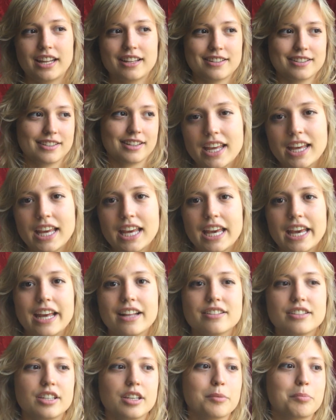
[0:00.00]

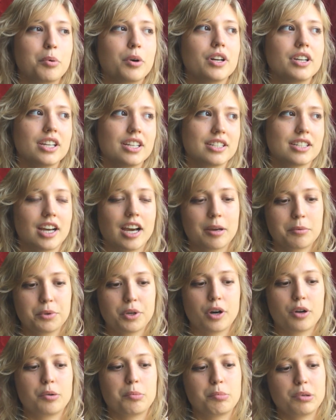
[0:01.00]
It's the appointed time.
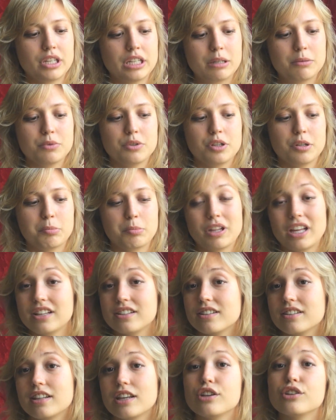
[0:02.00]
God will bring them to the
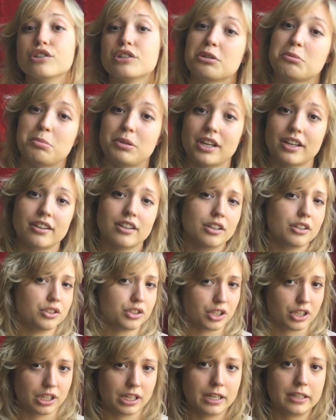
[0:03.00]
place that they should be in their
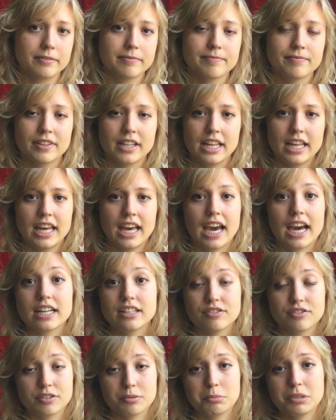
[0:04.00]
journey.
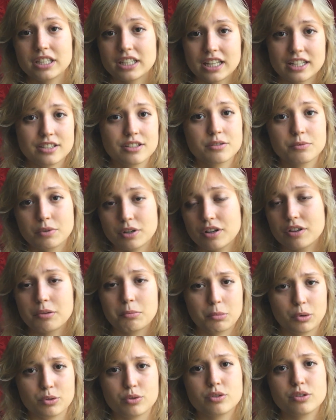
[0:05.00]
And for me, that's one of the
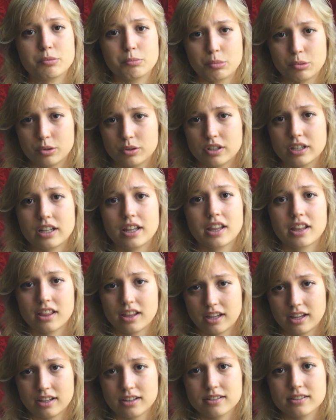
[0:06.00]
most important
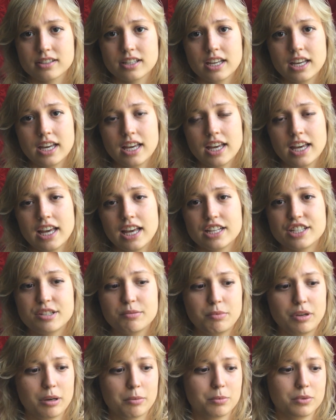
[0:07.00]
things, is
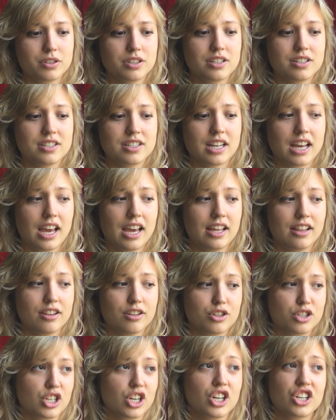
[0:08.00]
to be able to say,
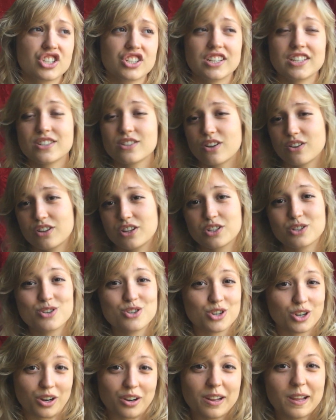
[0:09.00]
the church is on this
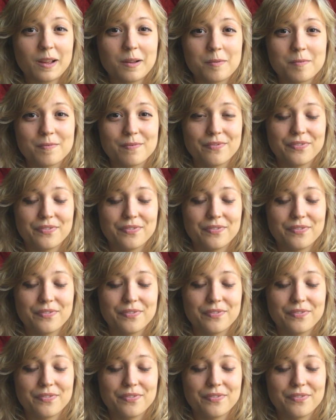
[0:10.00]
journey.